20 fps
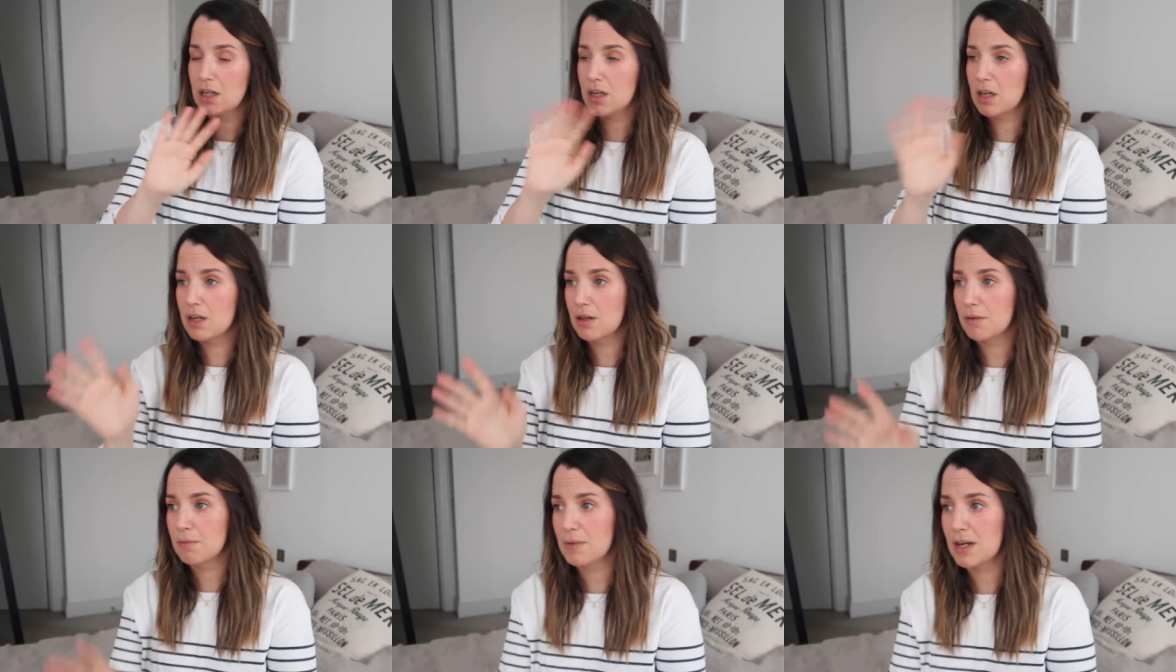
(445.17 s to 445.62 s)

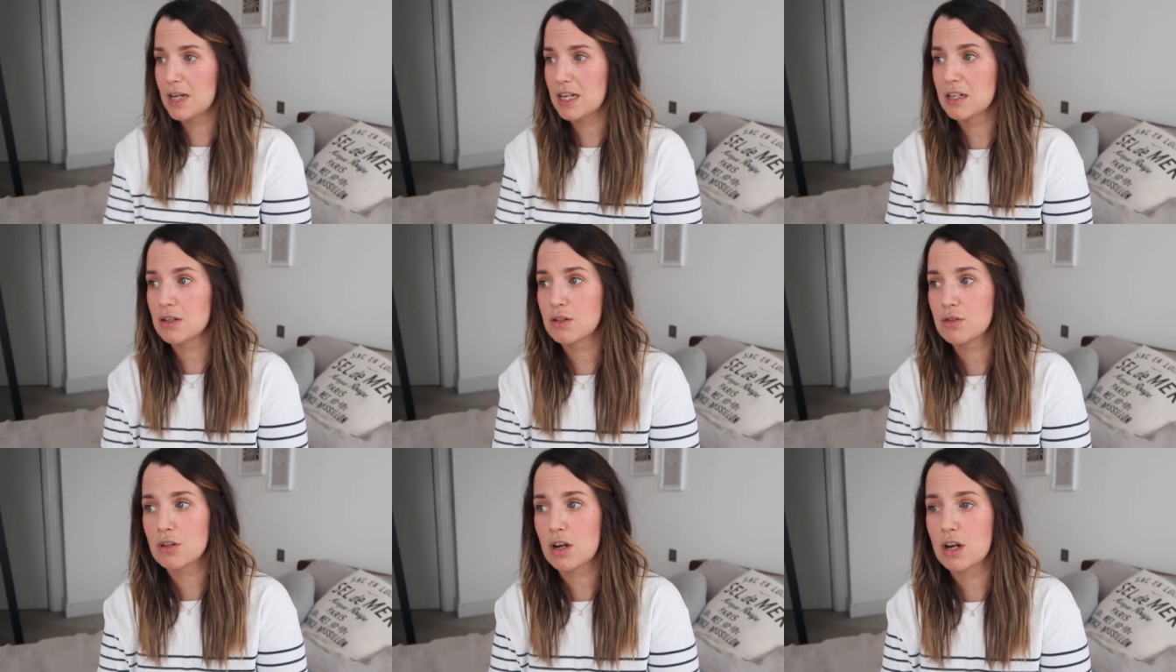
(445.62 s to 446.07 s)

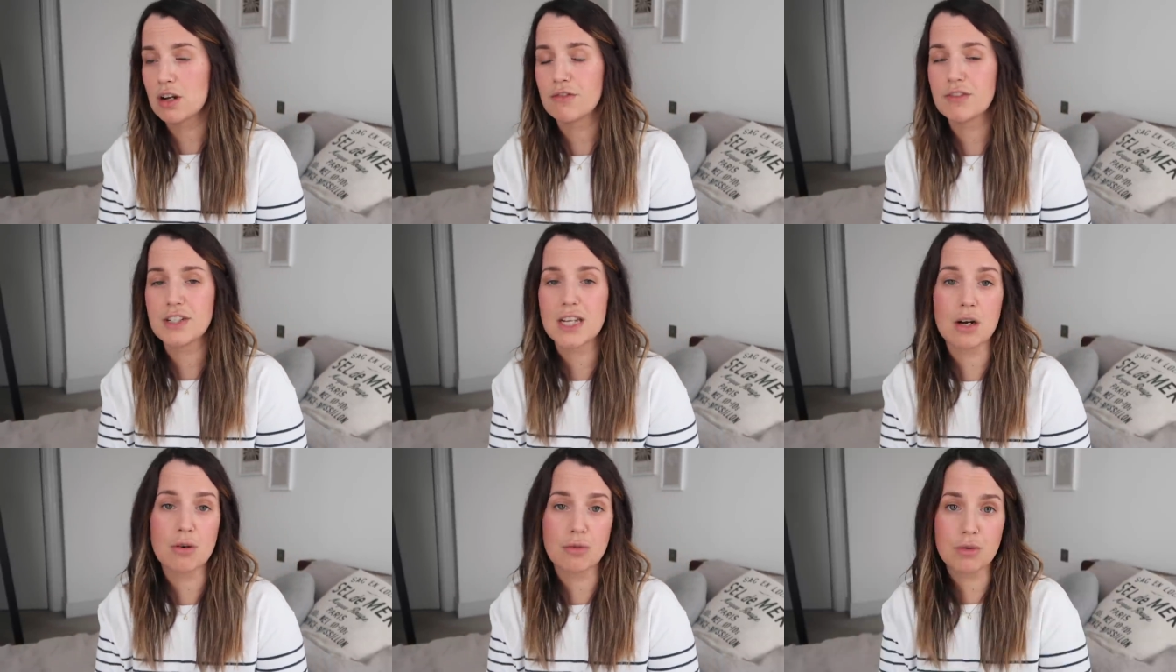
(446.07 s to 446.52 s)
and kind
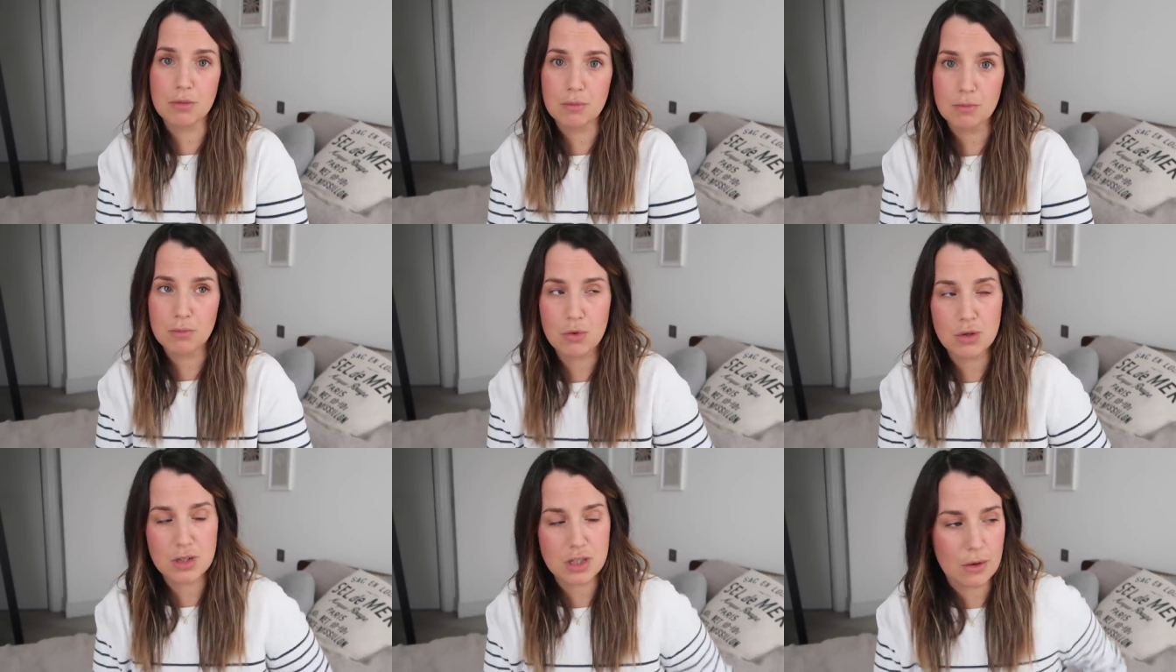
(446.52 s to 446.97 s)
of tell
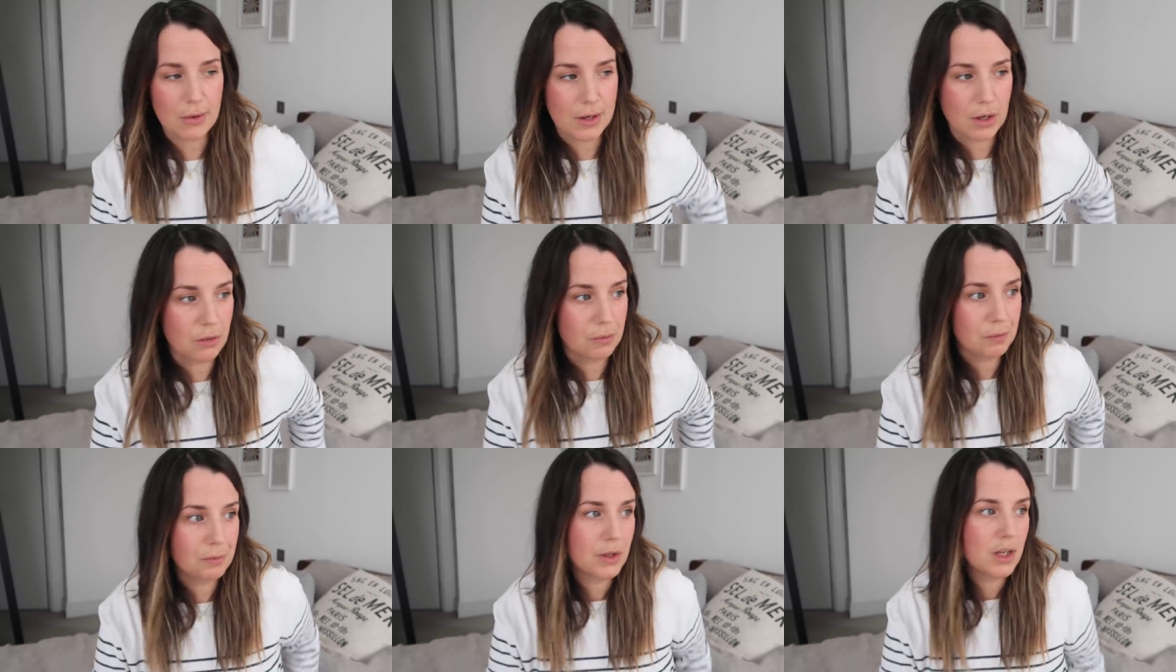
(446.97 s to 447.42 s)
them what's
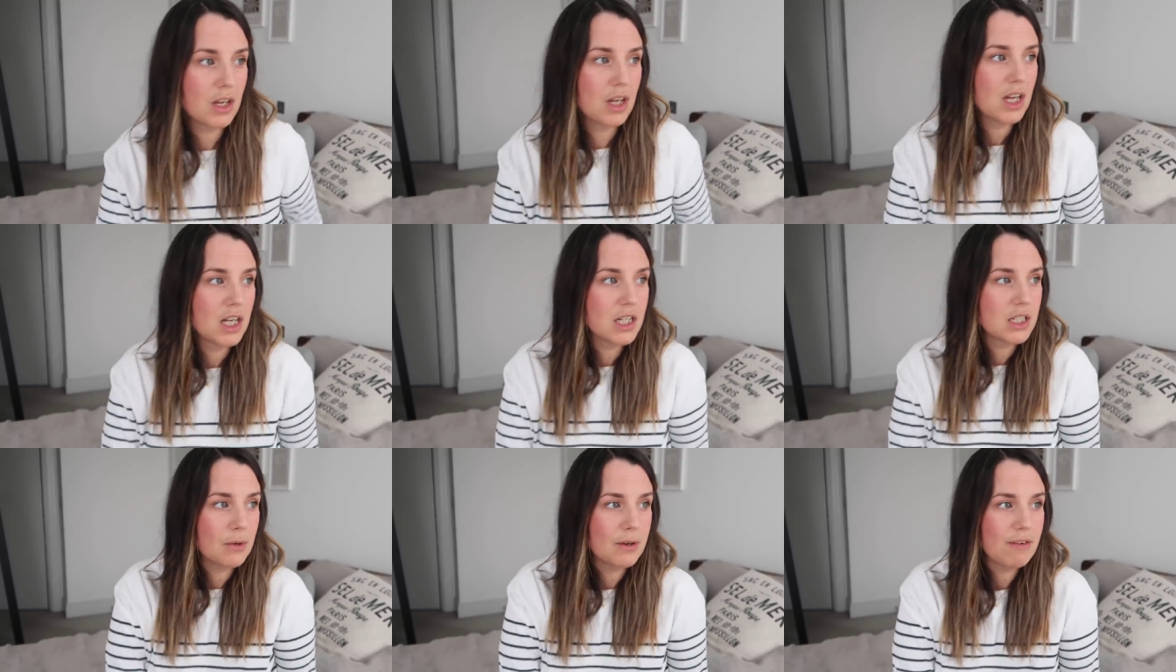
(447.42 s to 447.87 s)
going on.
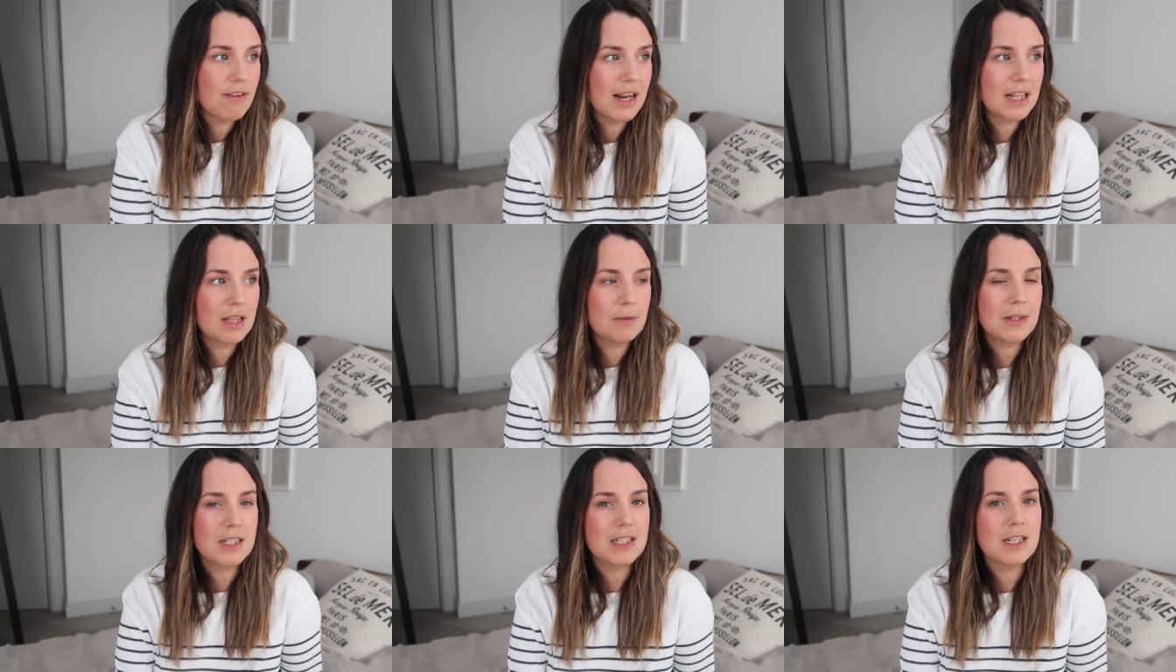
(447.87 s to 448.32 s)
So I
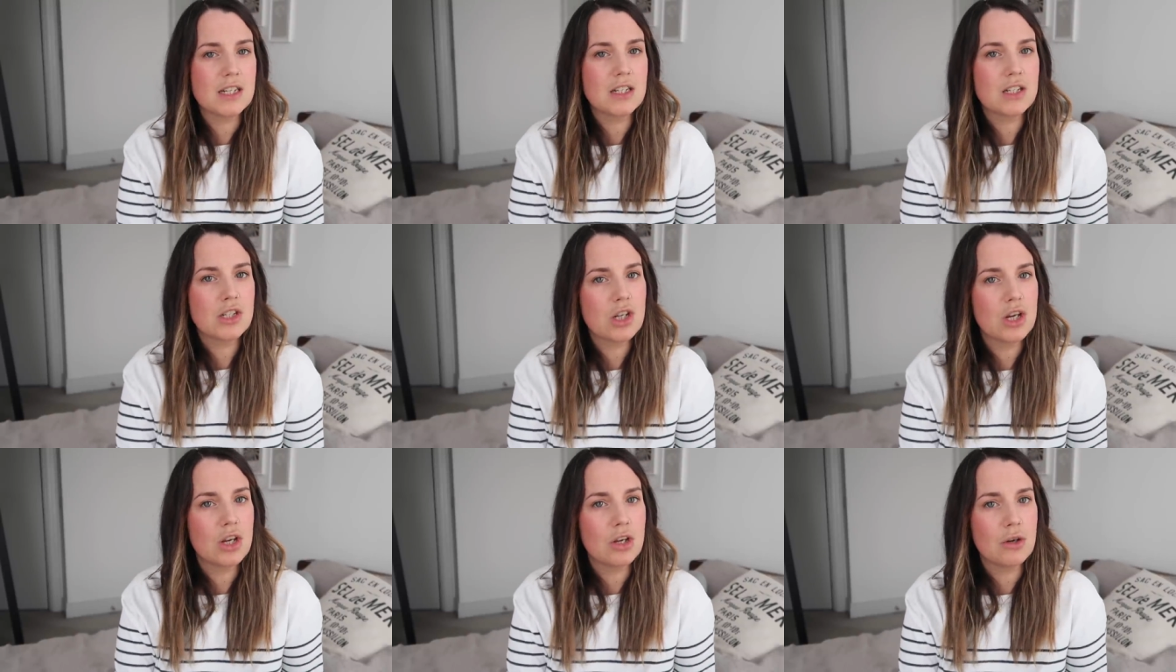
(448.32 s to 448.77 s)
rang them and I said,